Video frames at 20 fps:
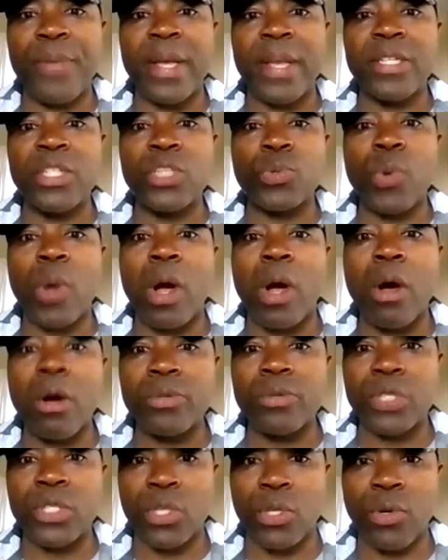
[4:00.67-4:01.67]
being
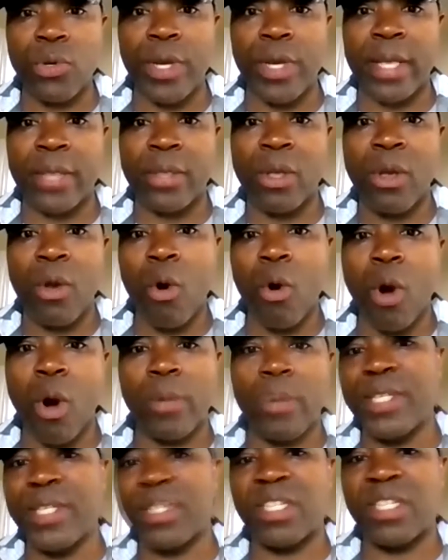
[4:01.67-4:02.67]
drawn to it,
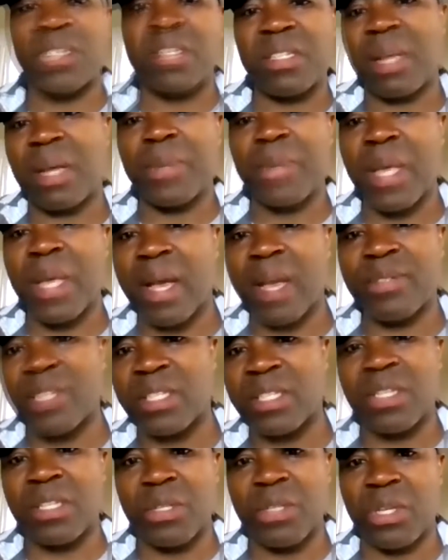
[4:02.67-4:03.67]
or was it just something
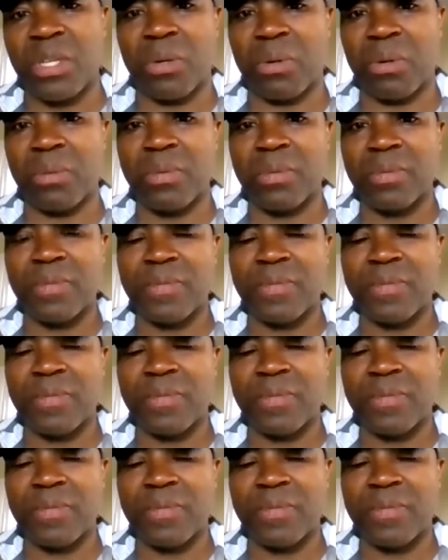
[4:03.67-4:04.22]
just to do?